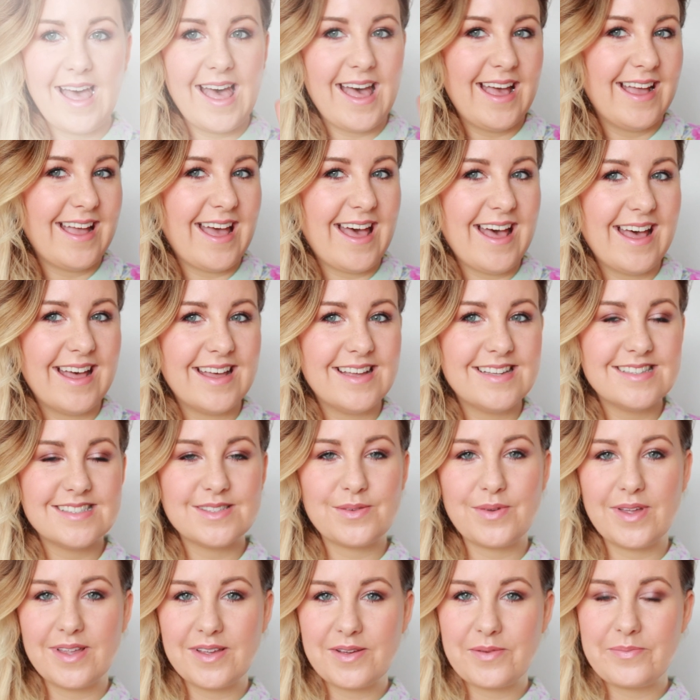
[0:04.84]
Hi guys,
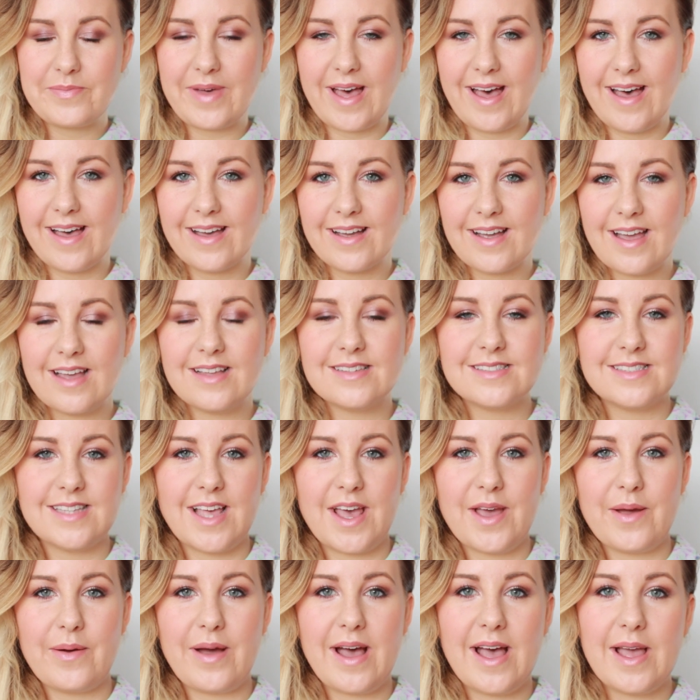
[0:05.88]
welcome back. So
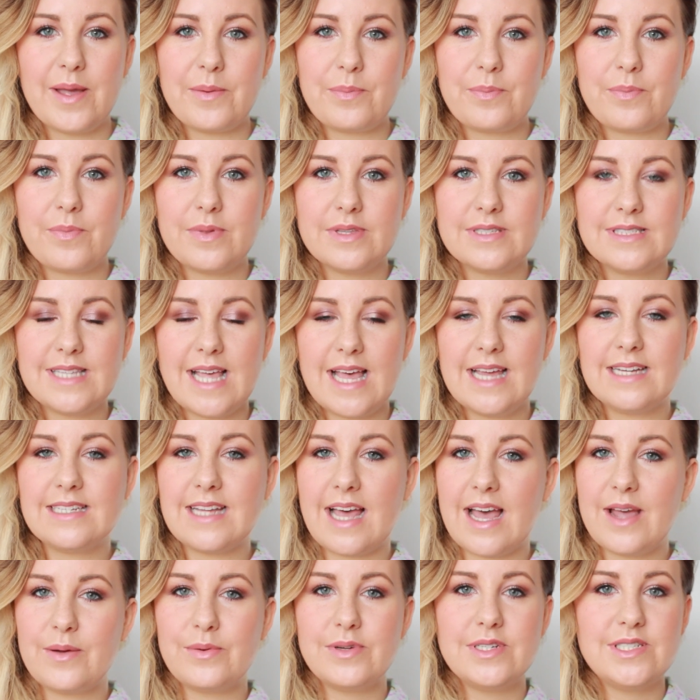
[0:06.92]
I said
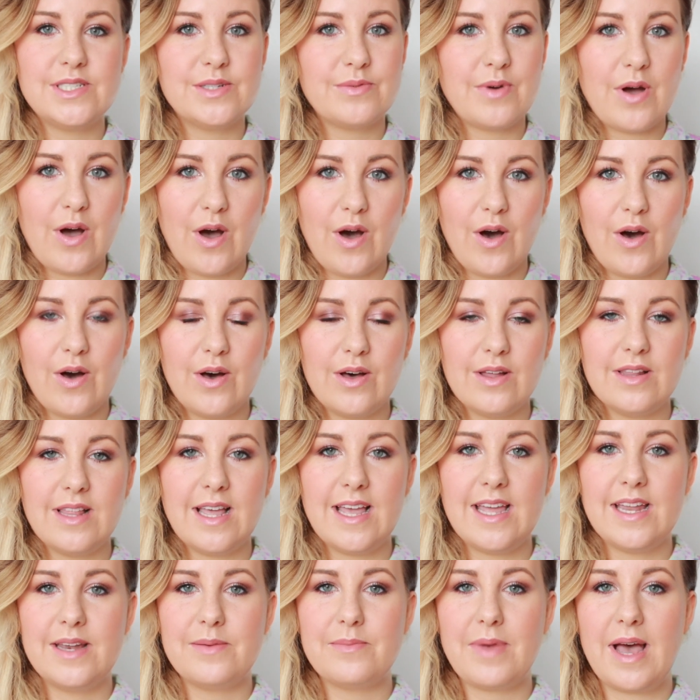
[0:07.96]
I would do a haul
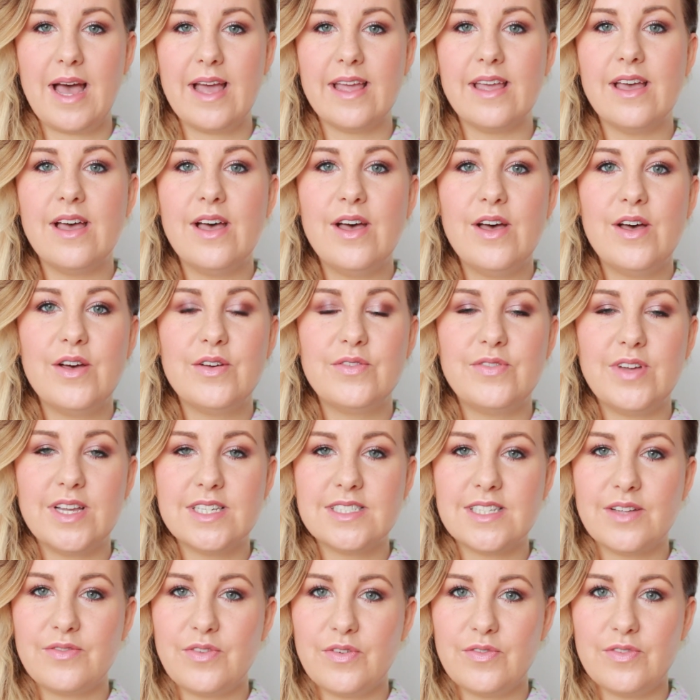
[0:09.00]
in my
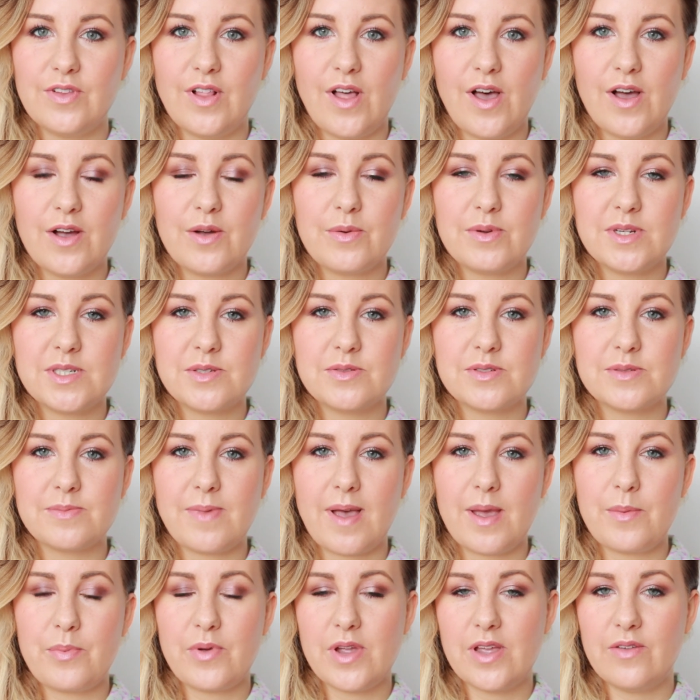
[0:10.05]
first ever vlog, which was
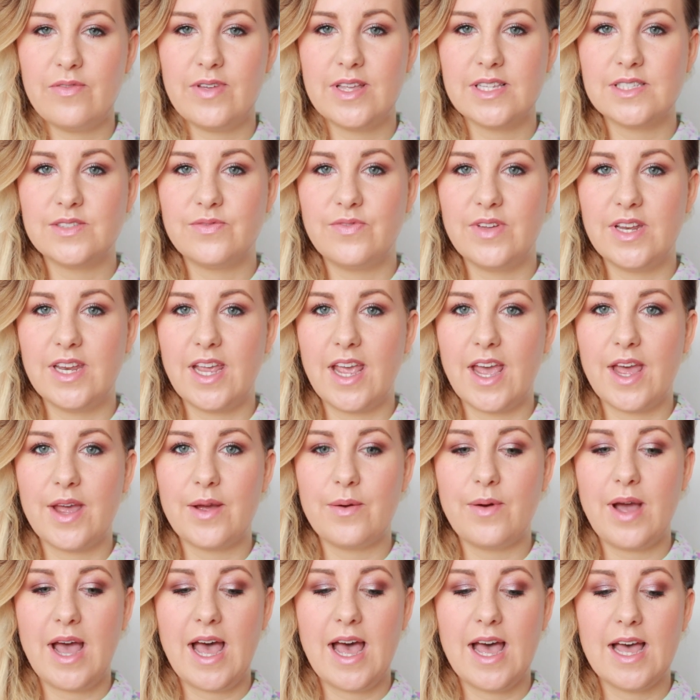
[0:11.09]
my previous
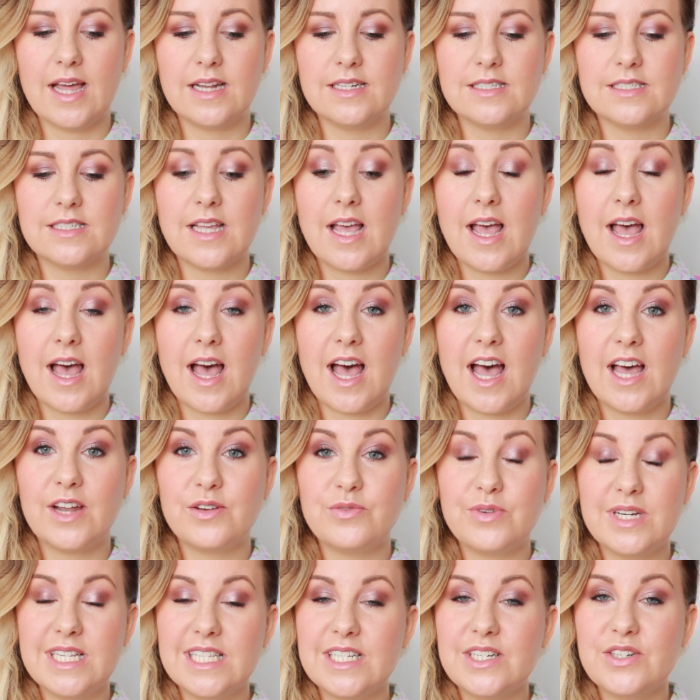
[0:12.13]
video, and I
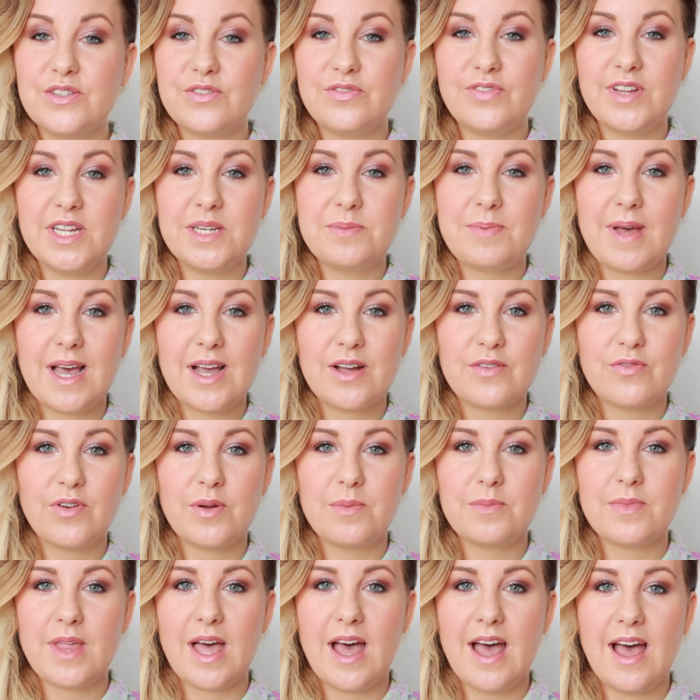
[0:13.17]
had really good feedback
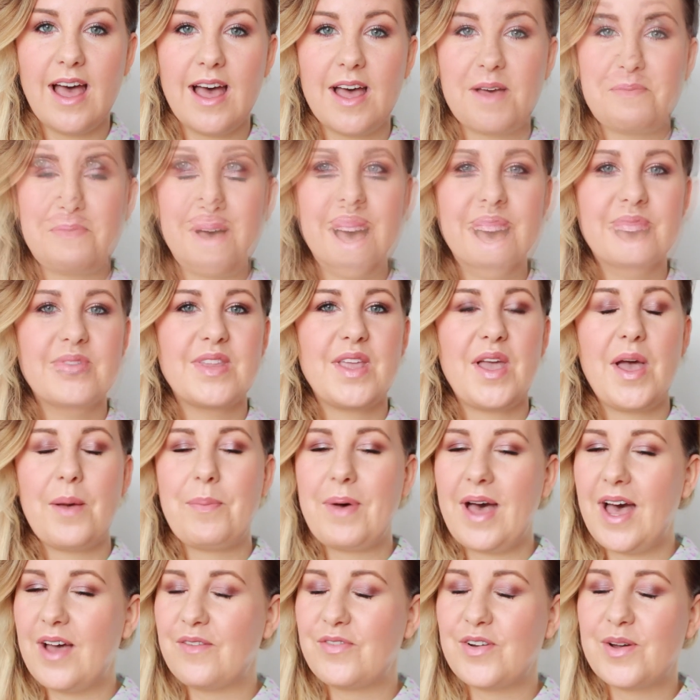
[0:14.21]
from that,
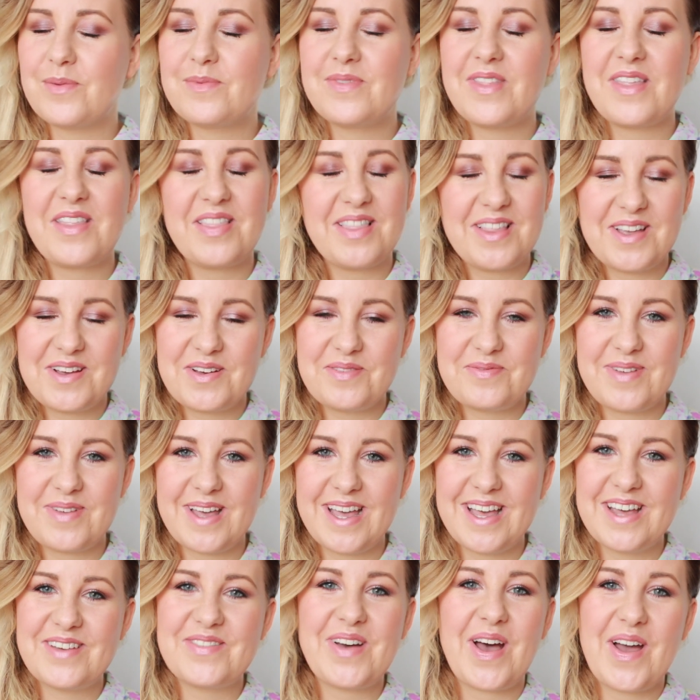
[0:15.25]
apart from the little
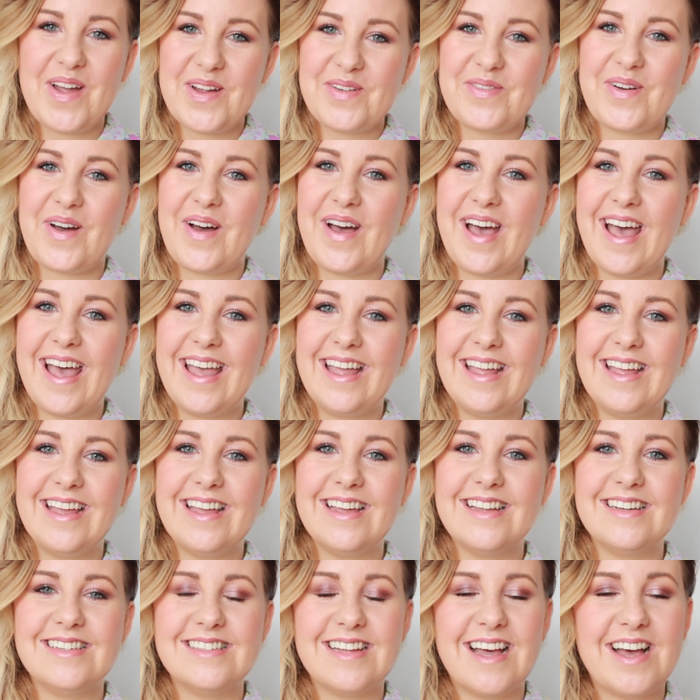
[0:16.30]
bit of Harry Potter
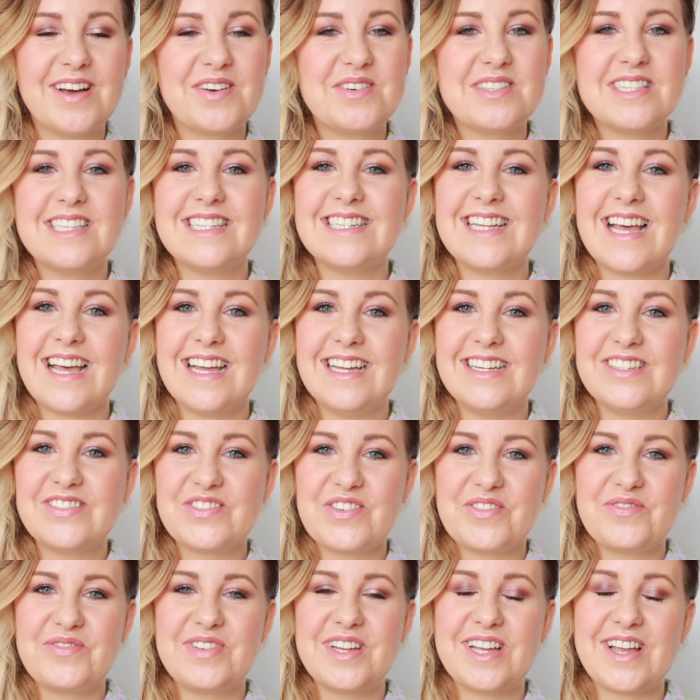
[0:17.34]
hating. I was a tired
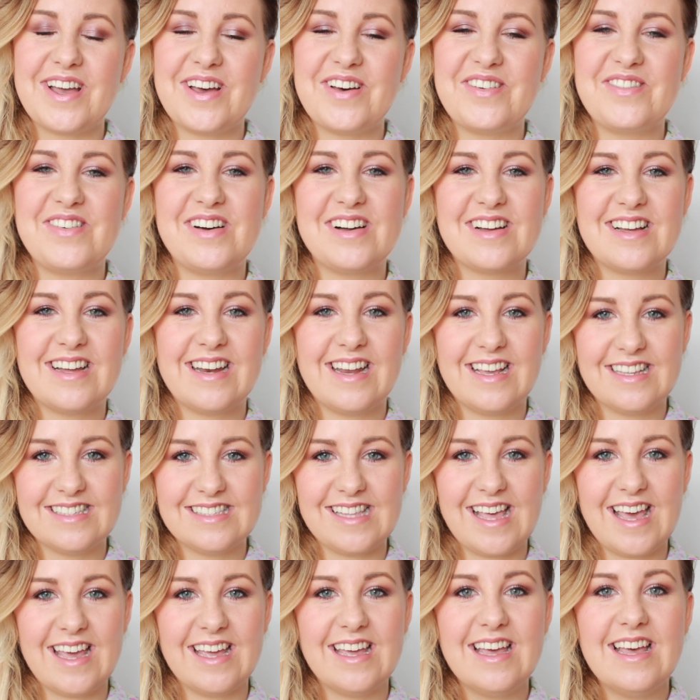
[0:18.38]
grumpy girl, what can I
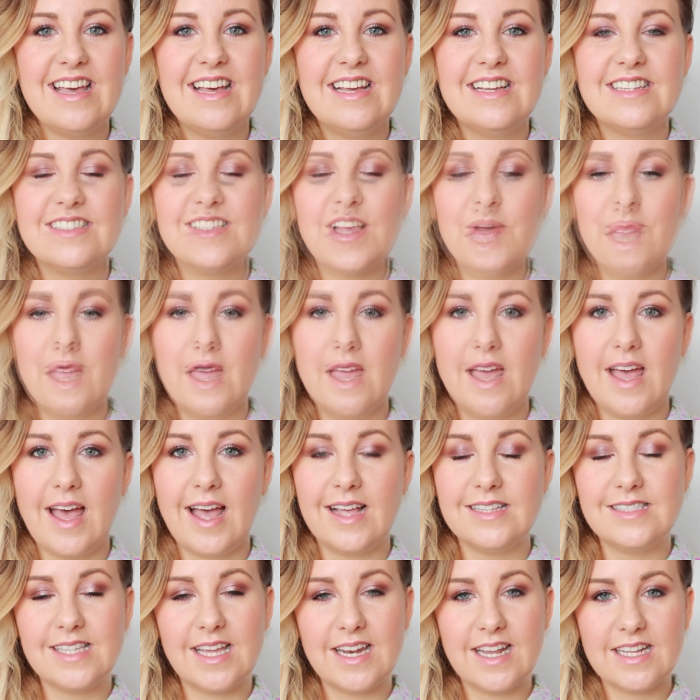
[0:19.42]
say? So I,
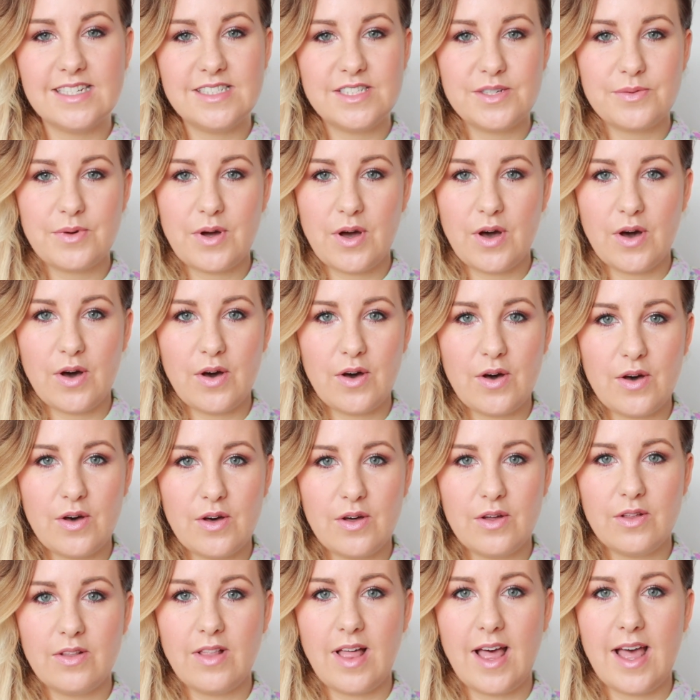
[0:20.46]
I said I'd do a
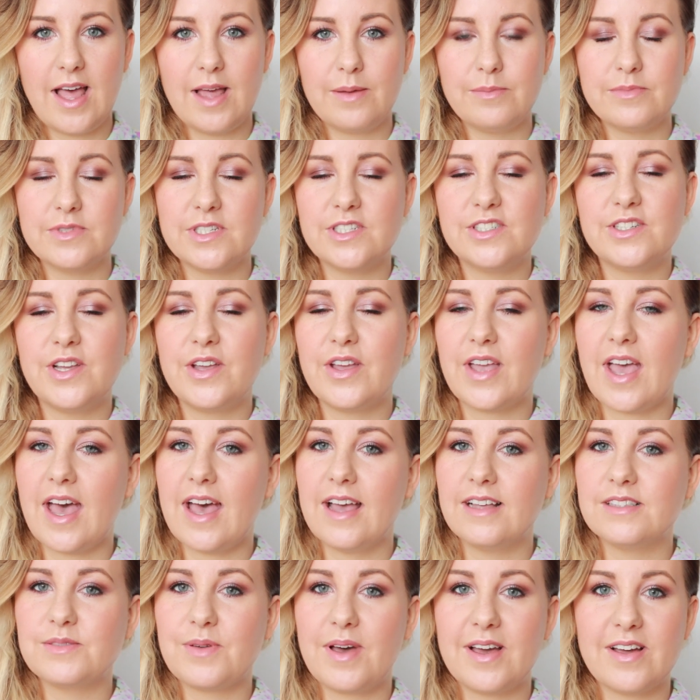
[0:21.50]
haul um, to show you
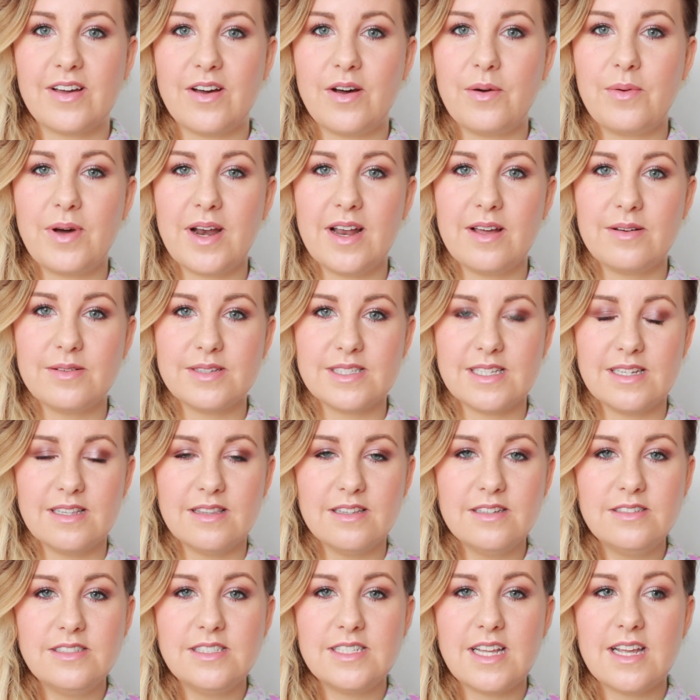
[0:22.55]
guys what I got when I was
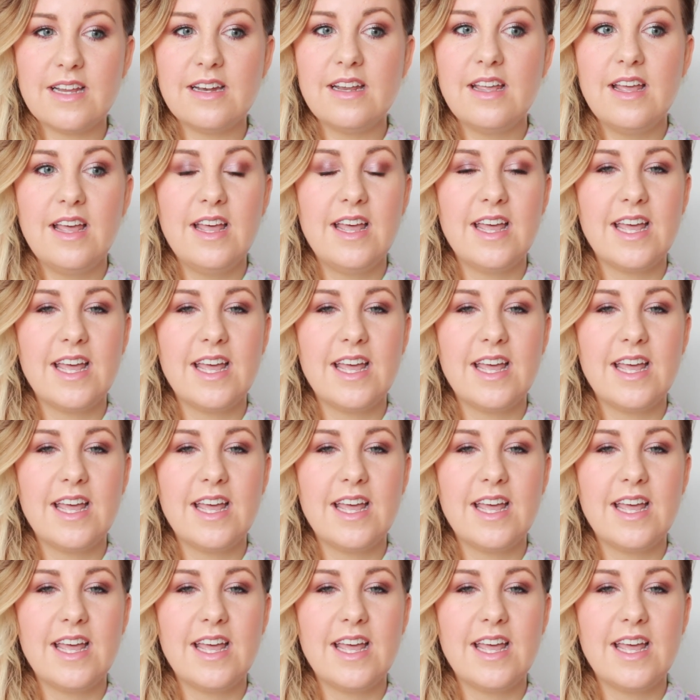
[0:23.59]
in London.